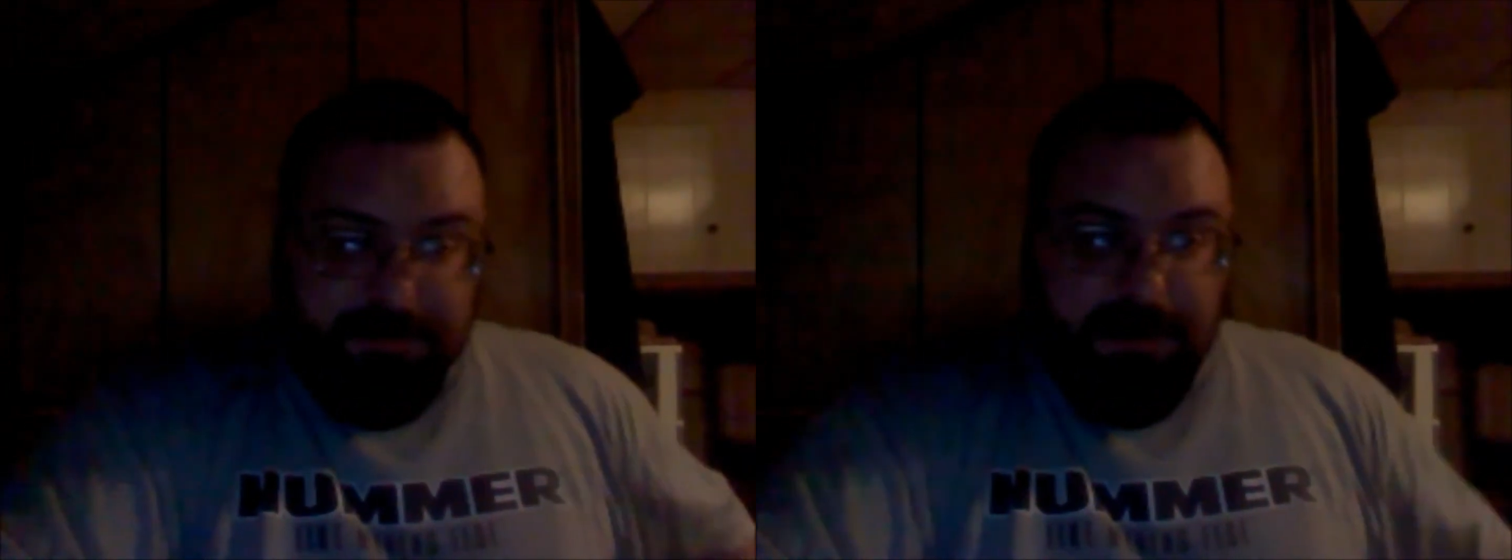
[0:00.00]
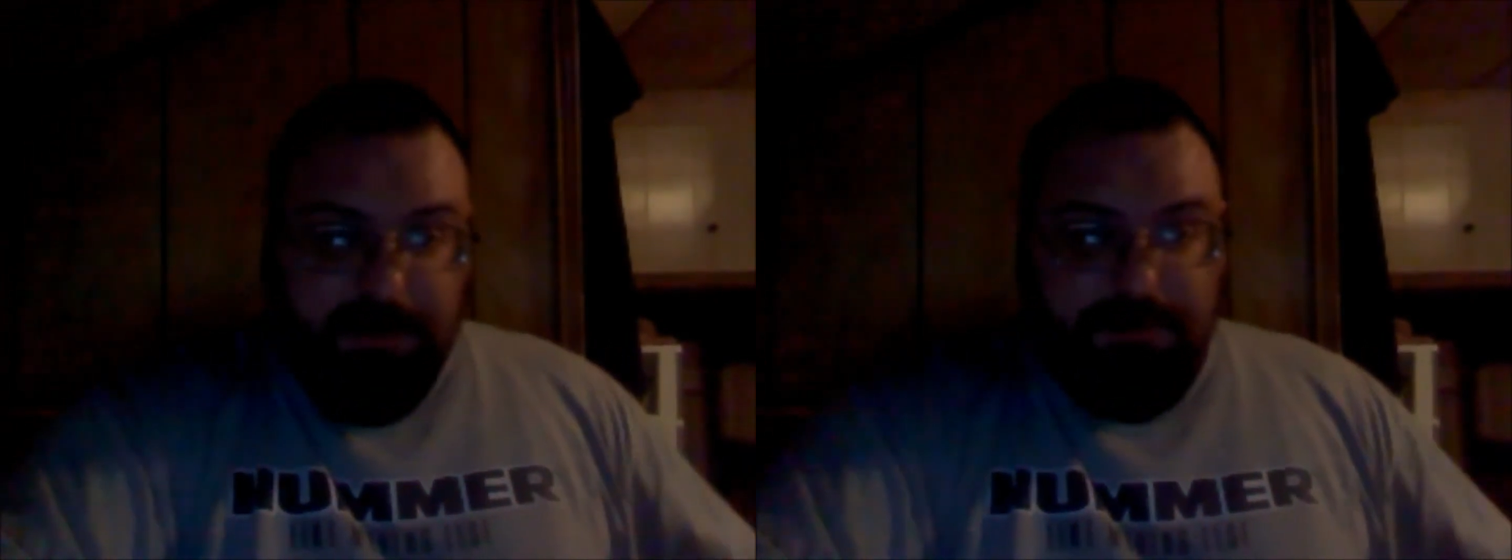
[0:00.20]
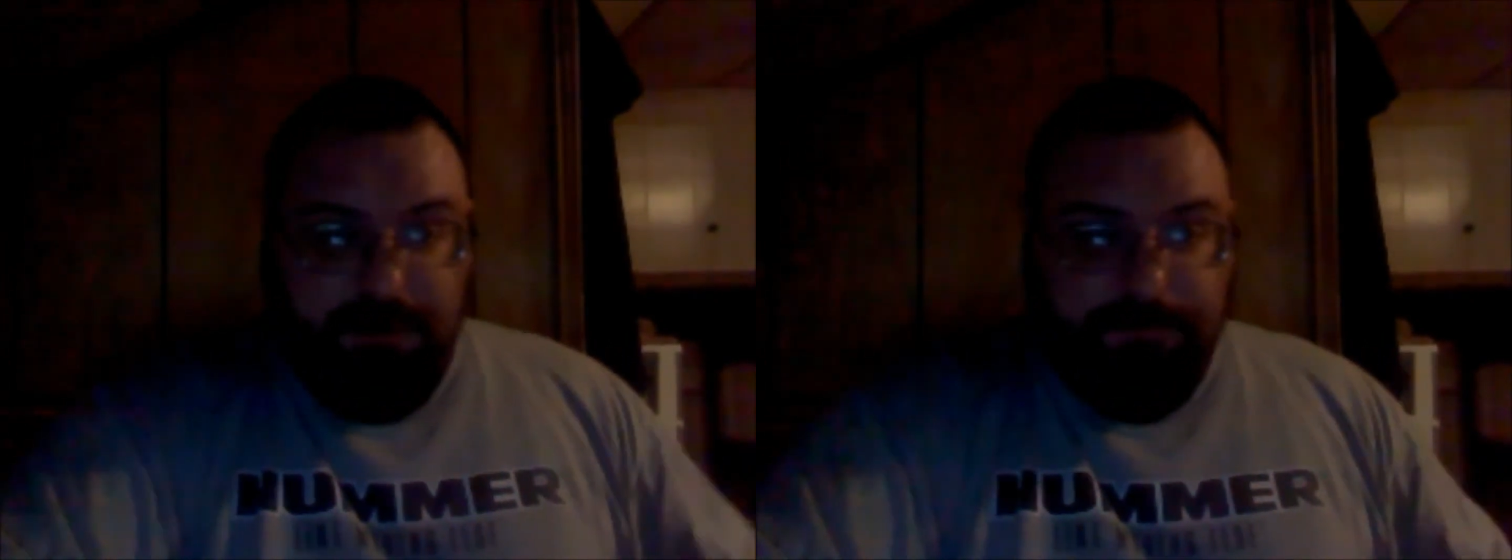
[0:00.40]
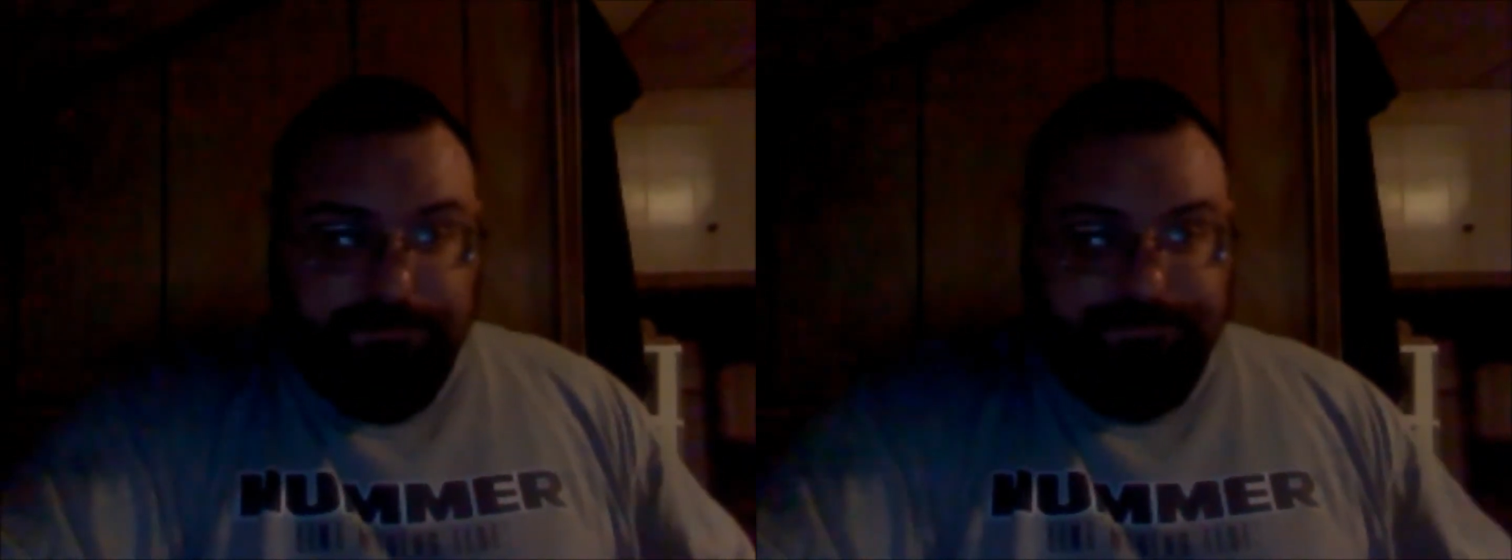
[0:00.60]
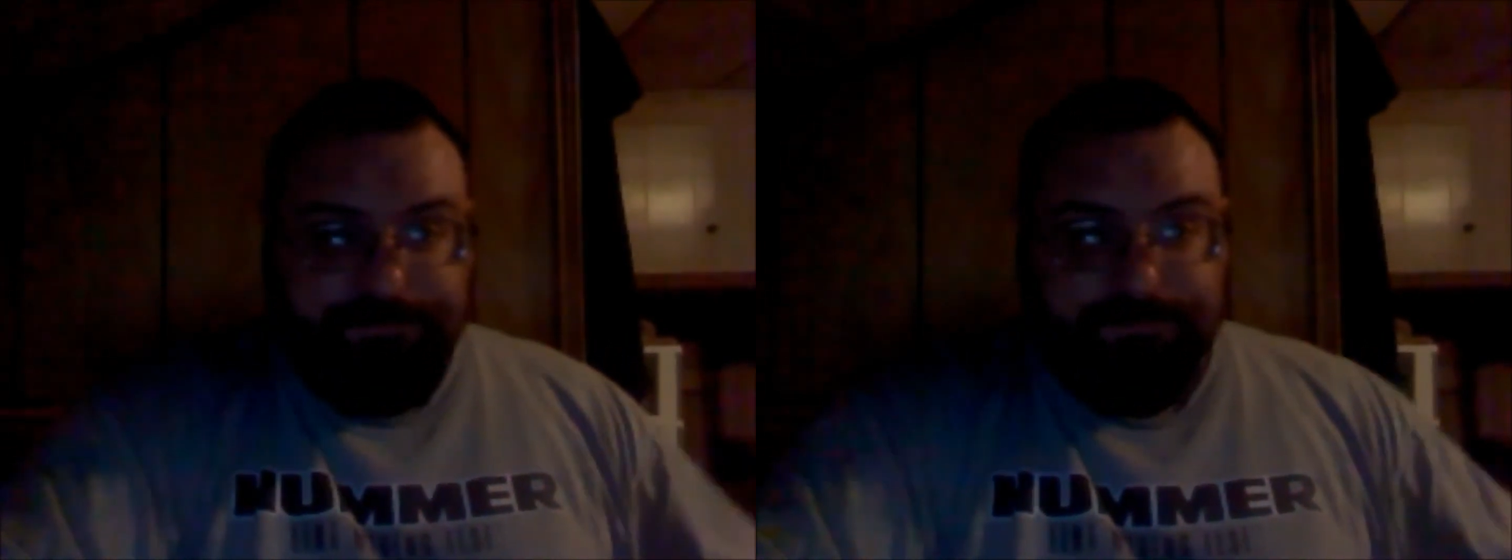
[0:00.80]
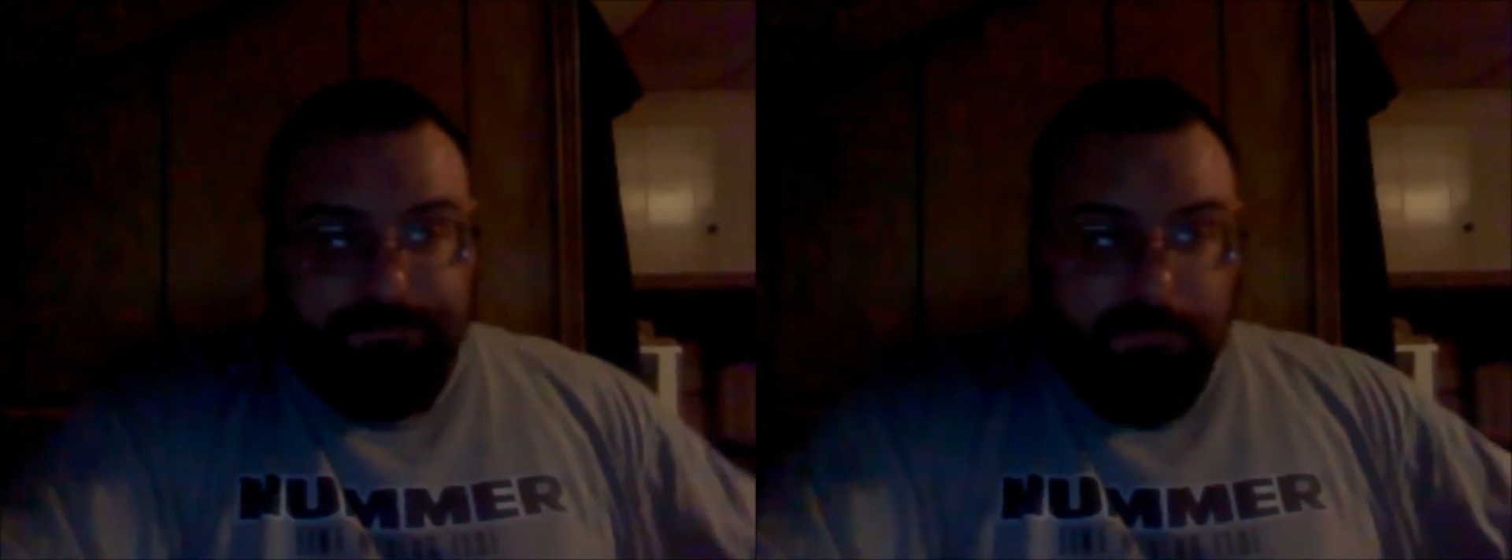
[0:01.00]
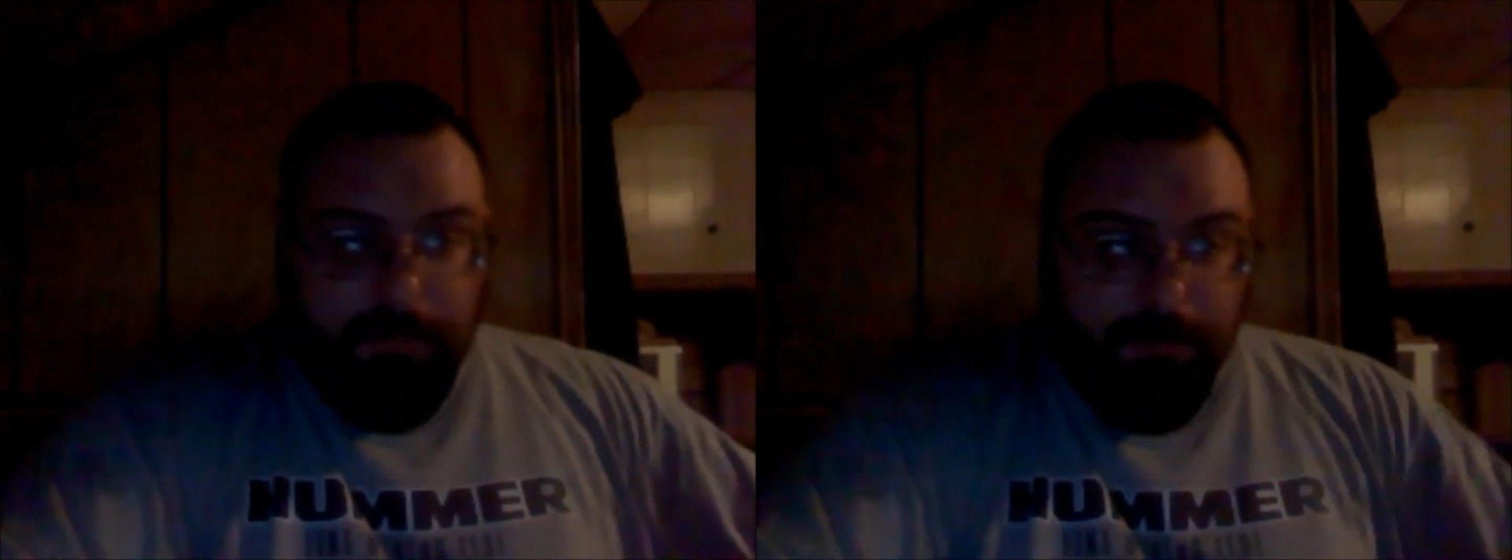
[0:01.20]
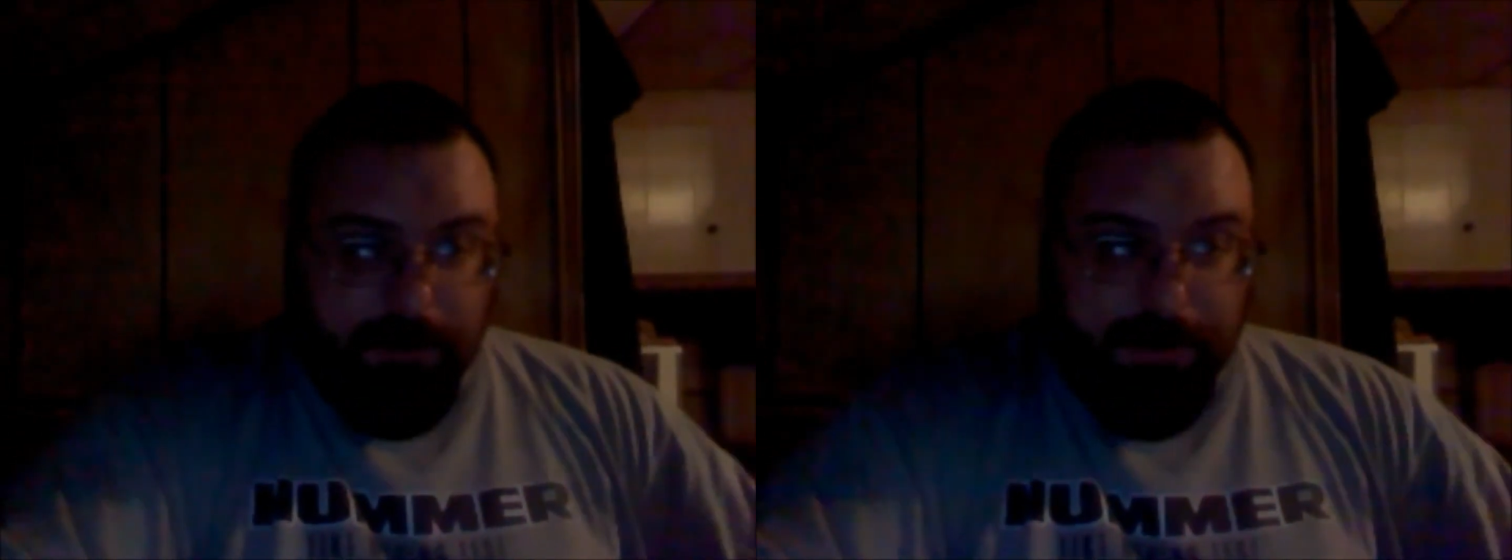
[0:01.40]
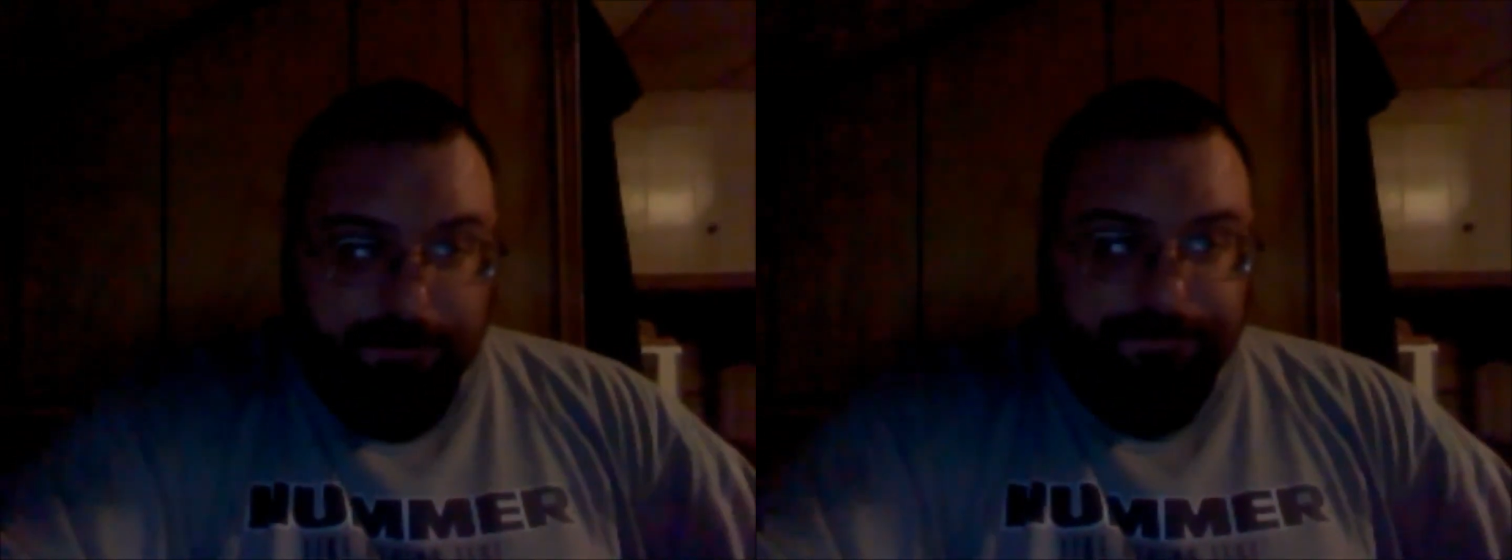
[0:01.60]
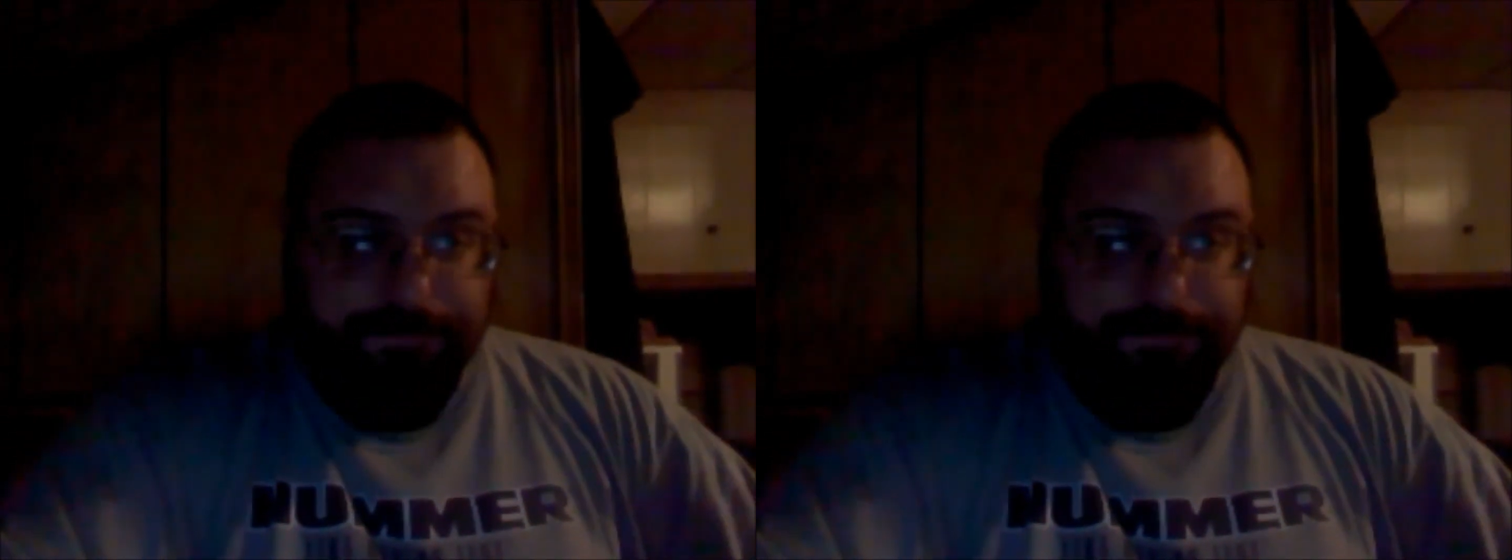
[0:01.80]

danger. Okay?